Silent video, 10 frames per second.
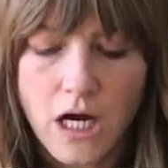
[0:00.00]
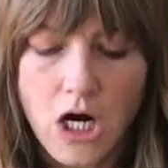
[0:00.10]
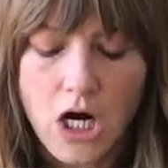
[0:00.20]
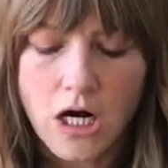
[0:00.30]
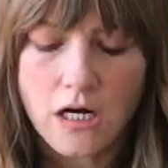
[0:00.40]

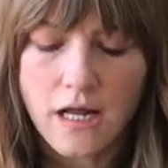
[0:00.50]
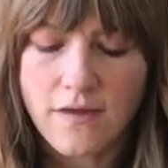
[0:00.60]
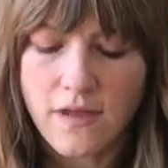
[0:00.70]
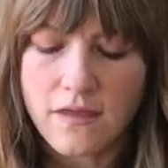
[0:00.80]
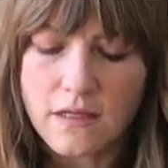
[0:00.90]
hard and
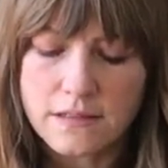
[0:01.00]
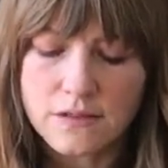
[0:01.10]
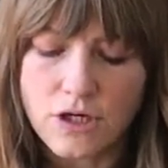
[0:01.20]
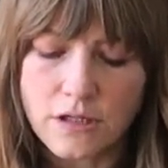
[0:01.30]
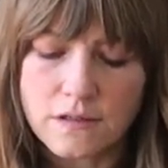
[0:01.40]
then this
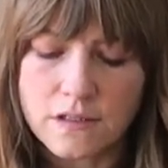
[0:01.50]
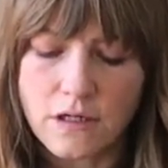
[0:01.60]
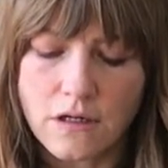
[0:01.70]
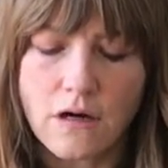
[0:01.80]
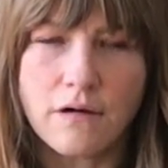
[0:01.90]
string will
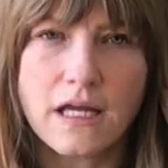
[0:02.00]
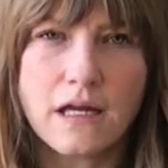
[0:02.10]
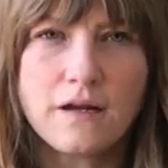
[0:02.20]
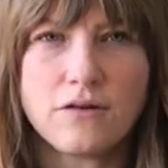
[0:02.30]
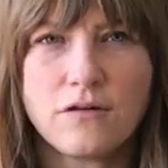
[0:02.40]
start going
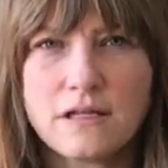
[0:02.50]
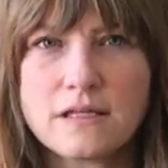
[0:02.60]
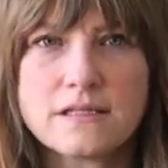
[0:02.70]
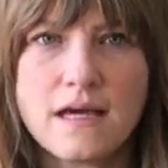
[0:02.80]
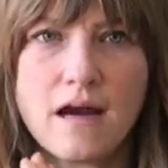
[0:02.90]
in and you get
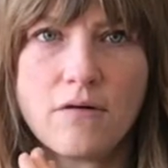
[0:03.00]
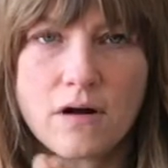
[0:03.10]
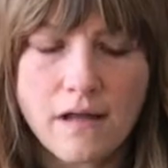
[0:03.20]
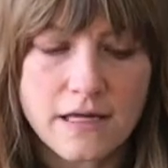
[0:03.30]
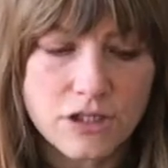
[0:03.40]
this
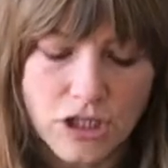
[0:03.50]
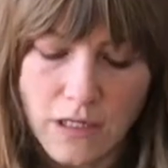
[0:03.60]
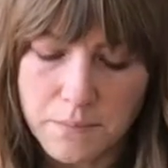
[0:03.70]
hourglass shape.